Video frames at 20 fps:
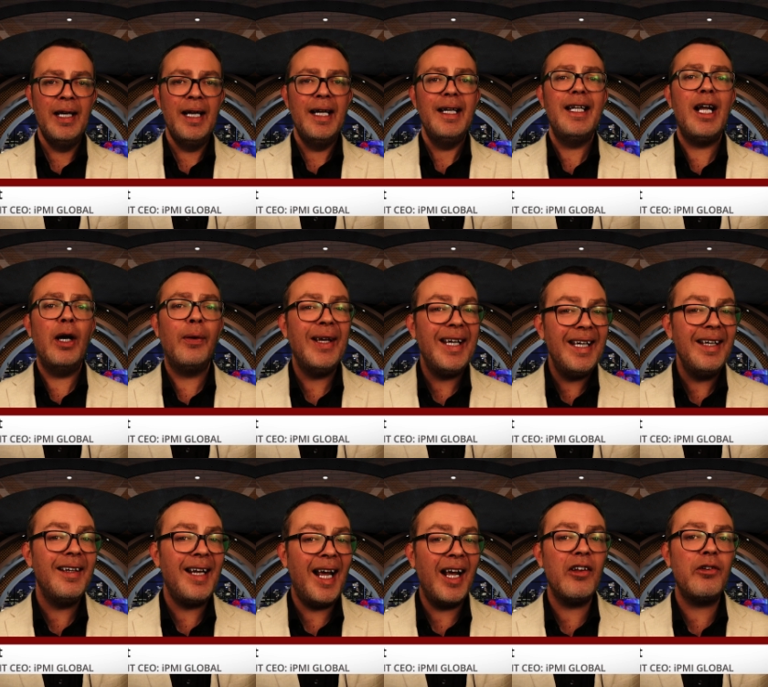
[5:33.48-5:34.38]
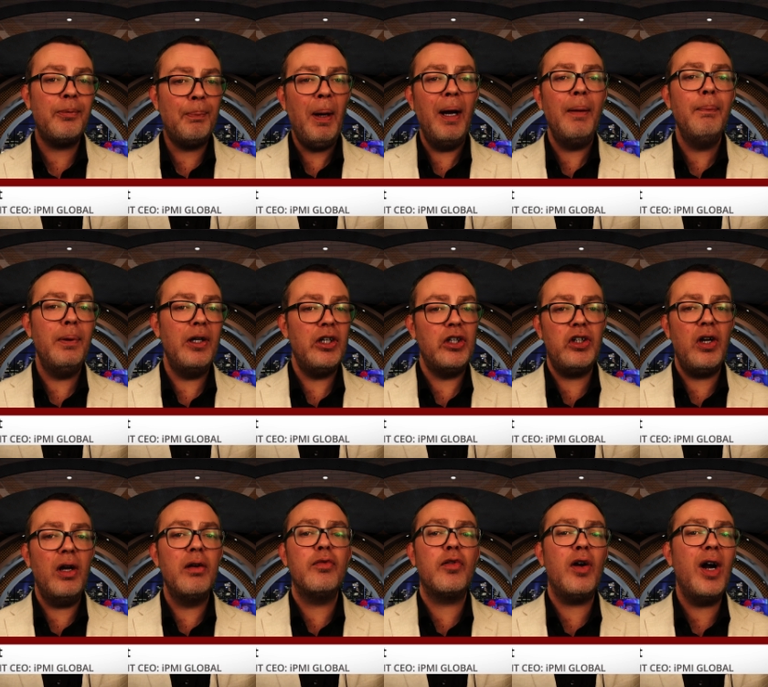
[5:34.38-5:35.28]
Now, Ian has published
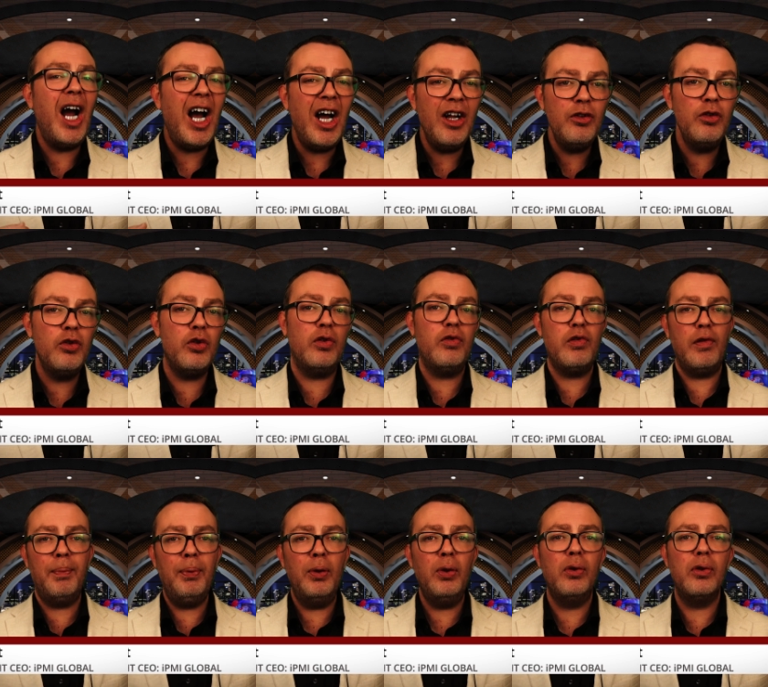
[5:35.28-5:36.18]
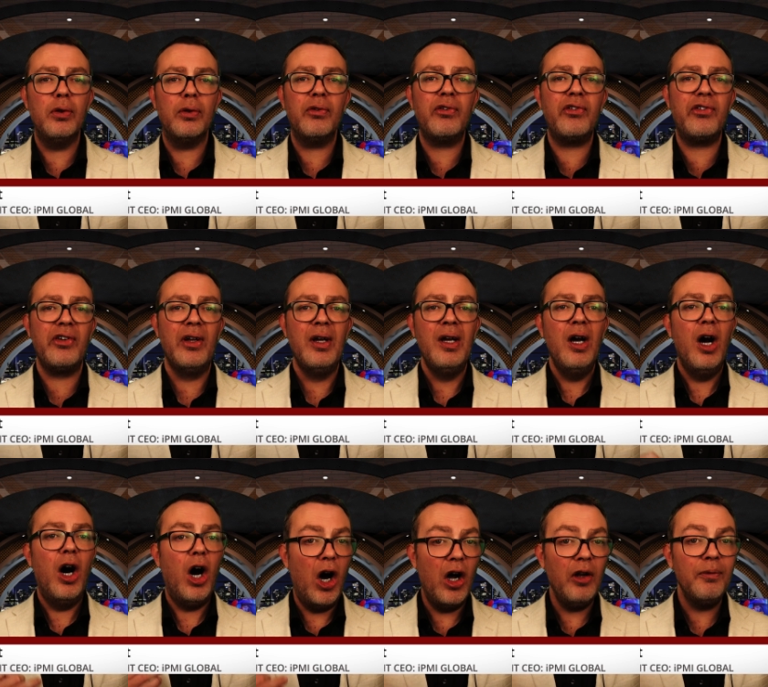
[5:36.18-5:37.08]
over 100 reports
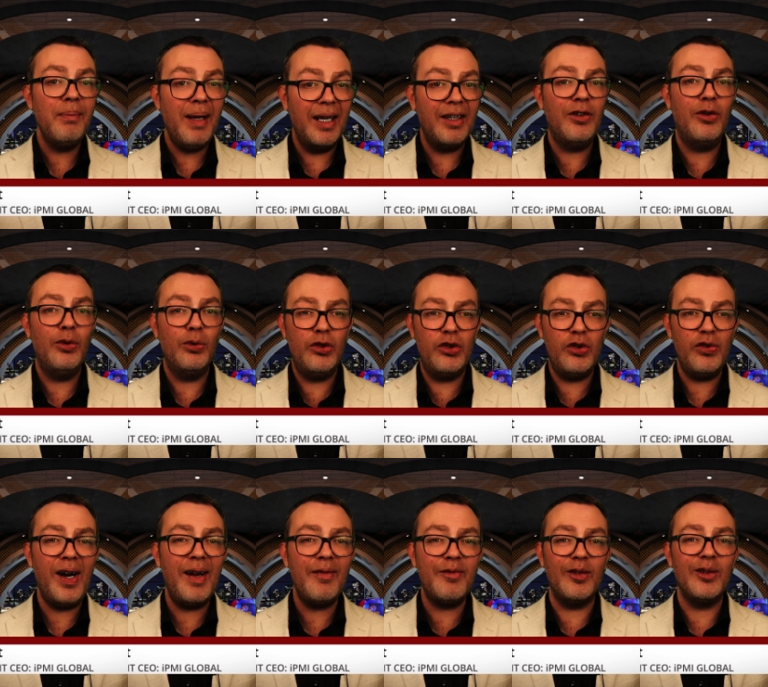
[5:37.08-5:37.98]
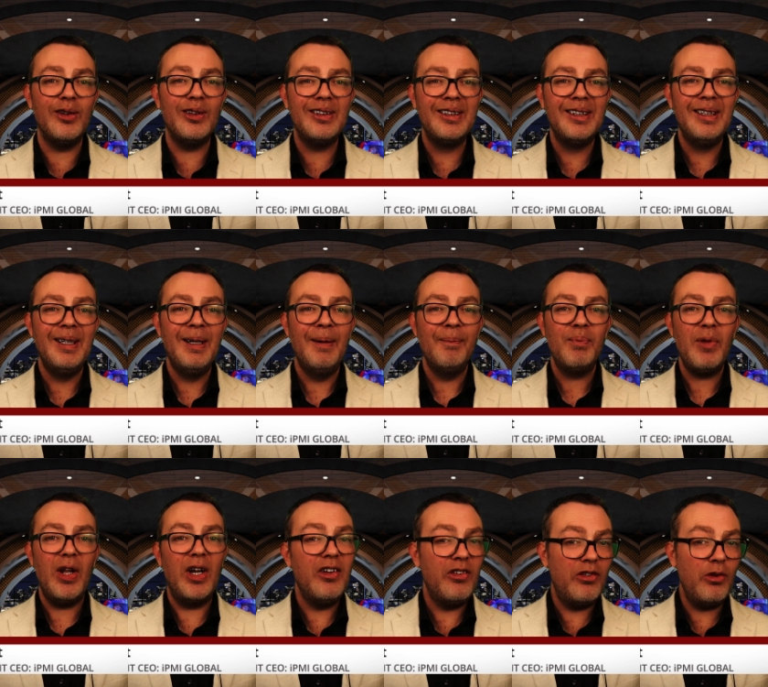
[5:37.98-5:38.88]
on medical travel
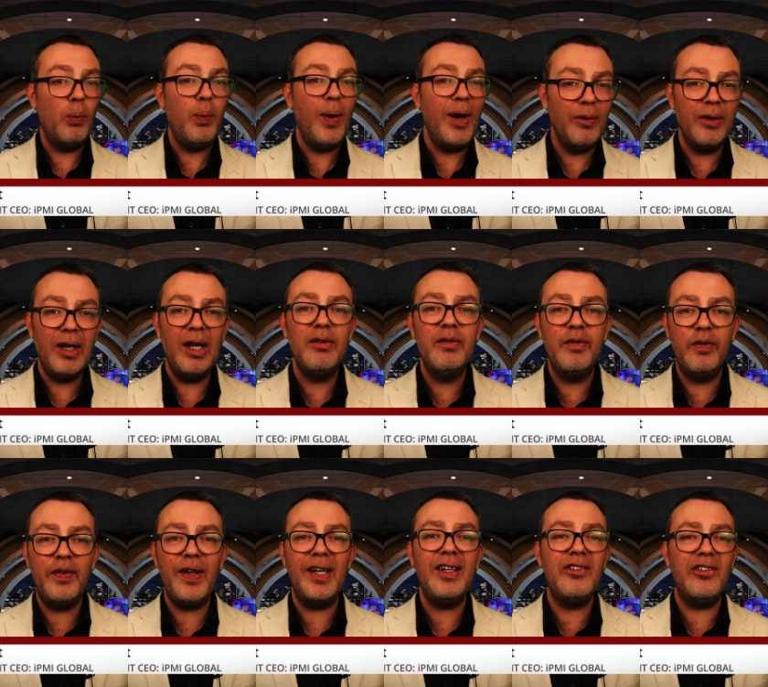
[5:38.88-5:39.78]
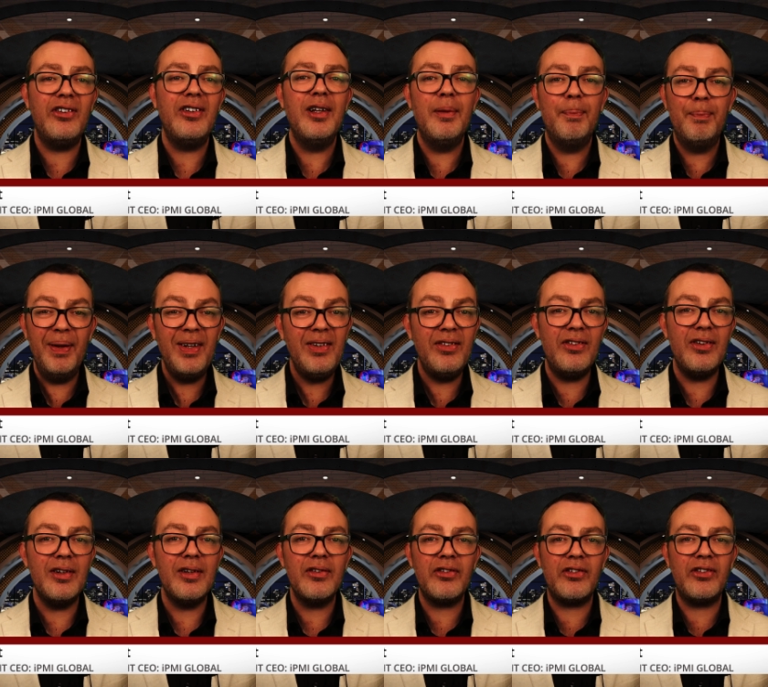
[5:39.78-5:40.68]
and is a well-known face in the
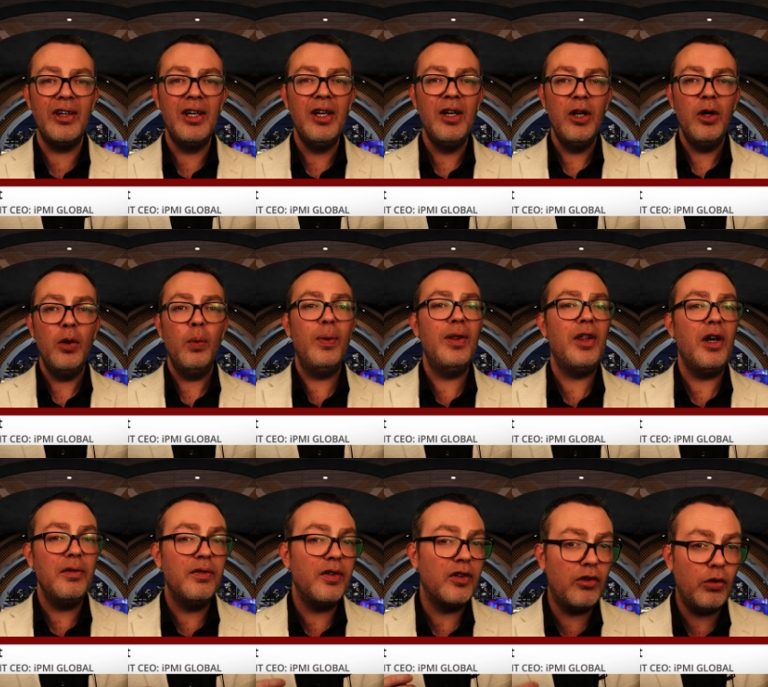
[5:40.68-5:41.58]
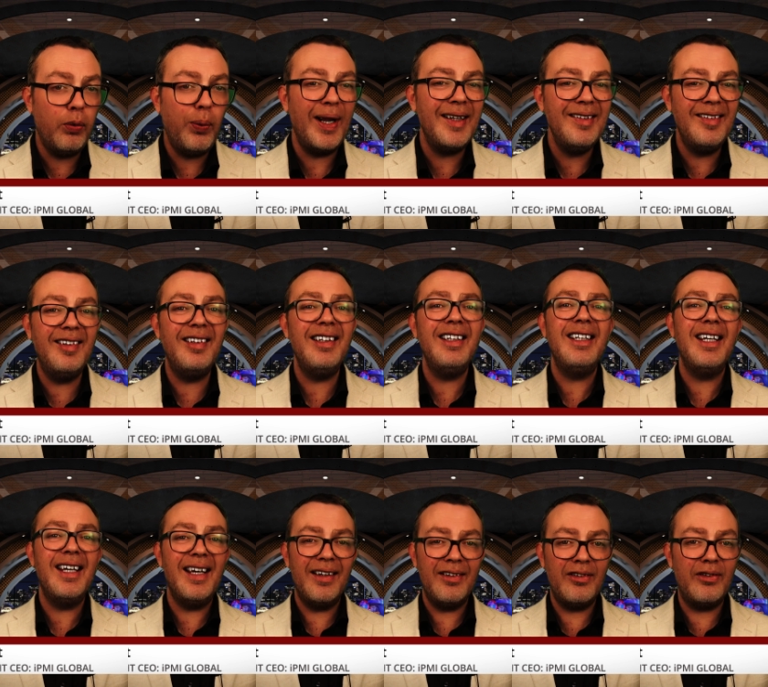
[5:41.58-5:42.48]
business with over 20
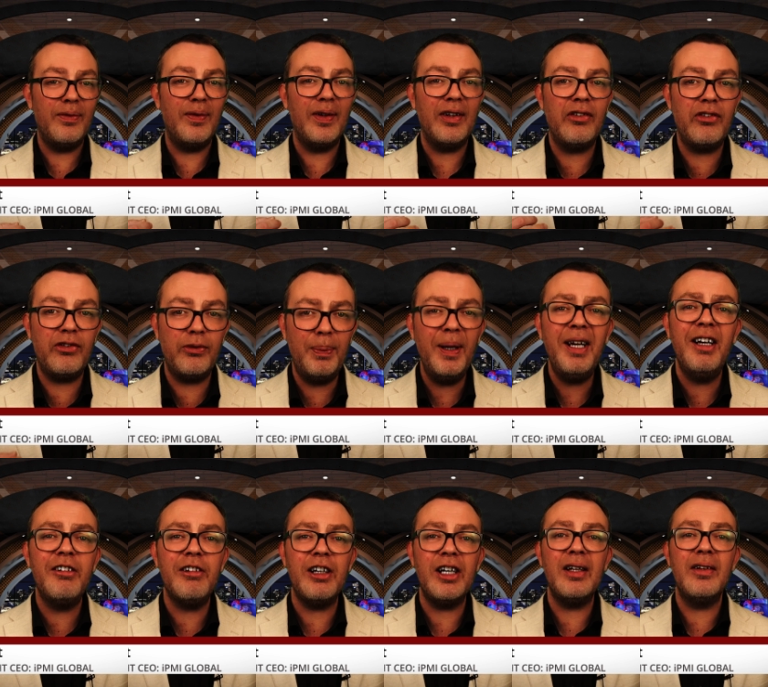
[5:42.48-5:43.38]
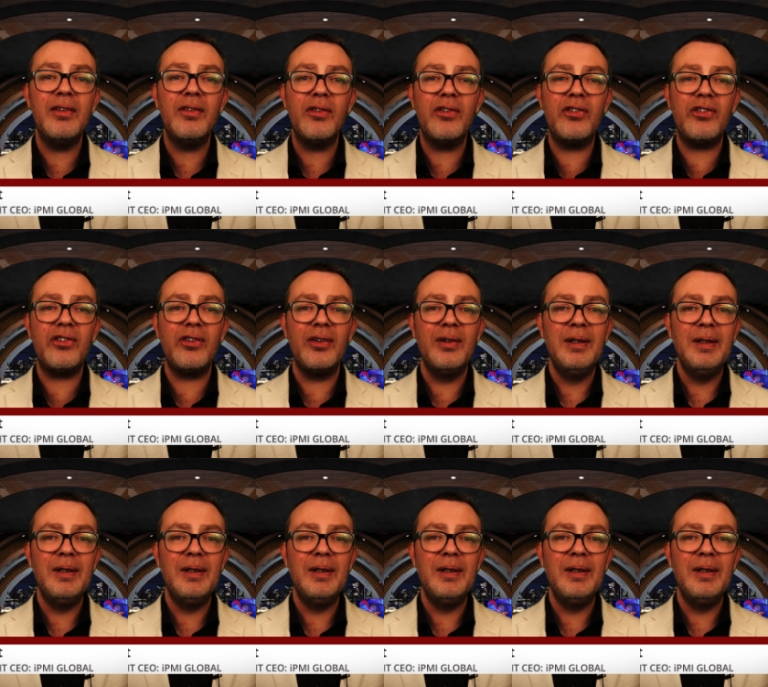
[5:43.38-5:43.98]
years of experience.